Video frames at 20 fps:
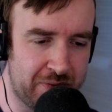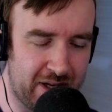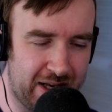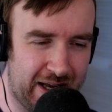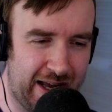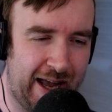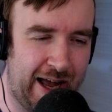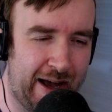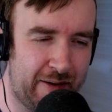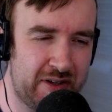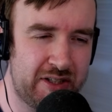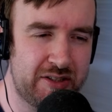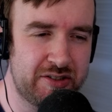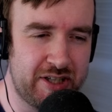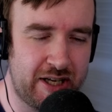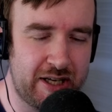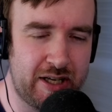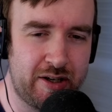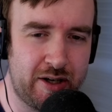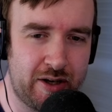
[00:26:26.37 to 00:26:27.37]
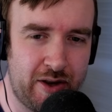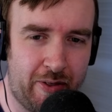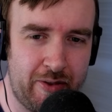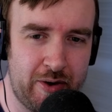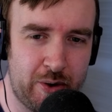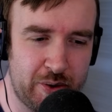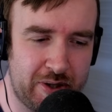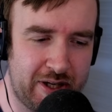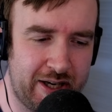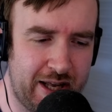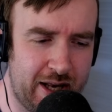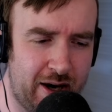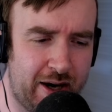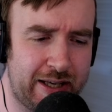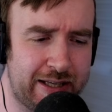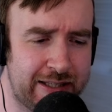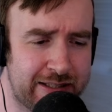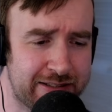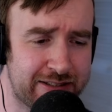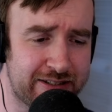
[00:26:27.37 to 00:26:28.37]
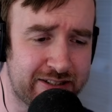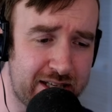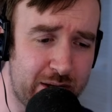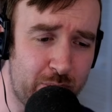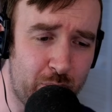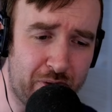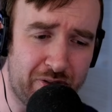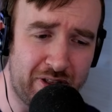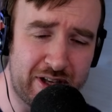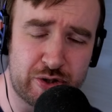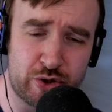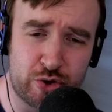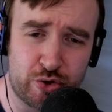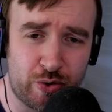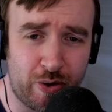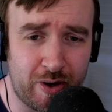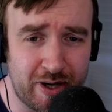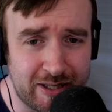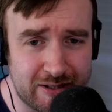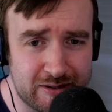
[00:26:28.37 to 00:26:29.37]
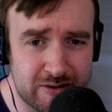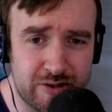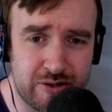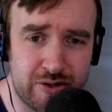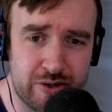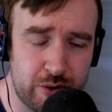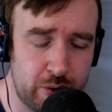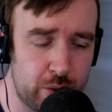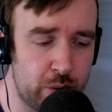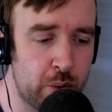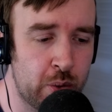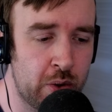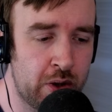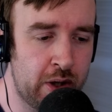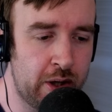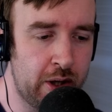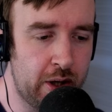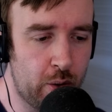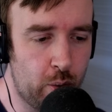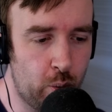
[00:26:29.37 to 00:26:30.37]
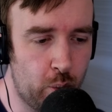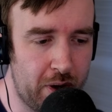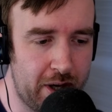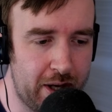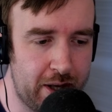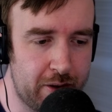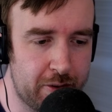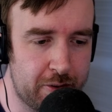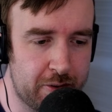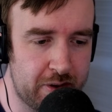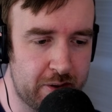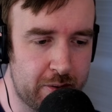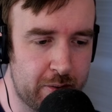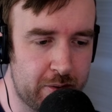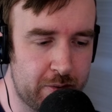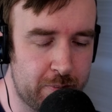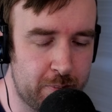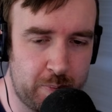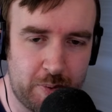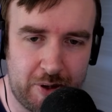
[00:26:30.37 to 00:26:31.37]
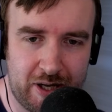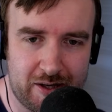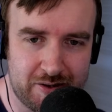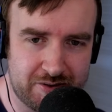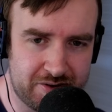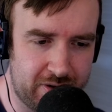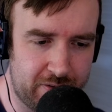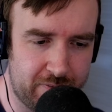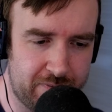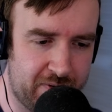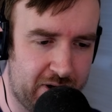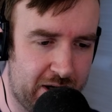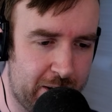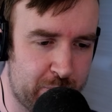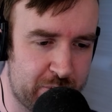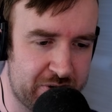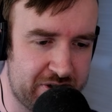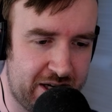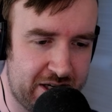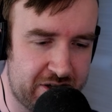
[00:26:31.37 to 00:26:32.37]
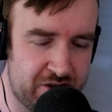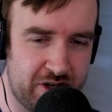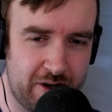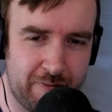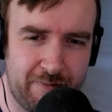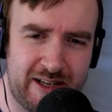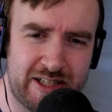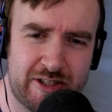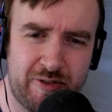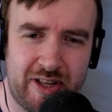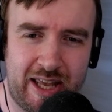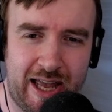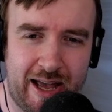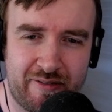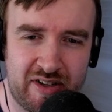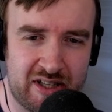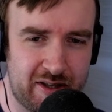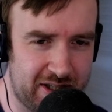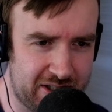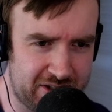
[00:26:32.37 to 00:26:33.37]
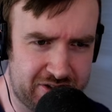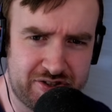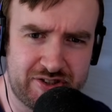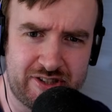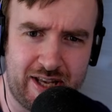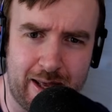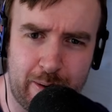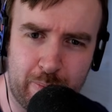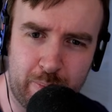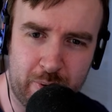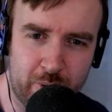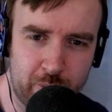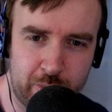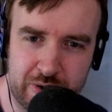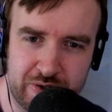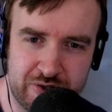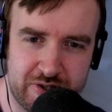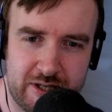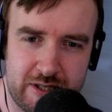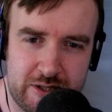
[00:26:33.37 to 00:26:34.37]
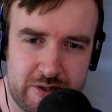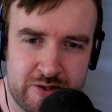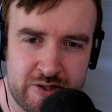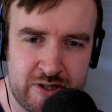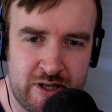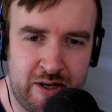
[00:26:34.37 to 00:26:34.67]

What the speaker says: Having taken another look at it, I can see what they're trying to do with blast and fire protection, effectively having like set bonuses.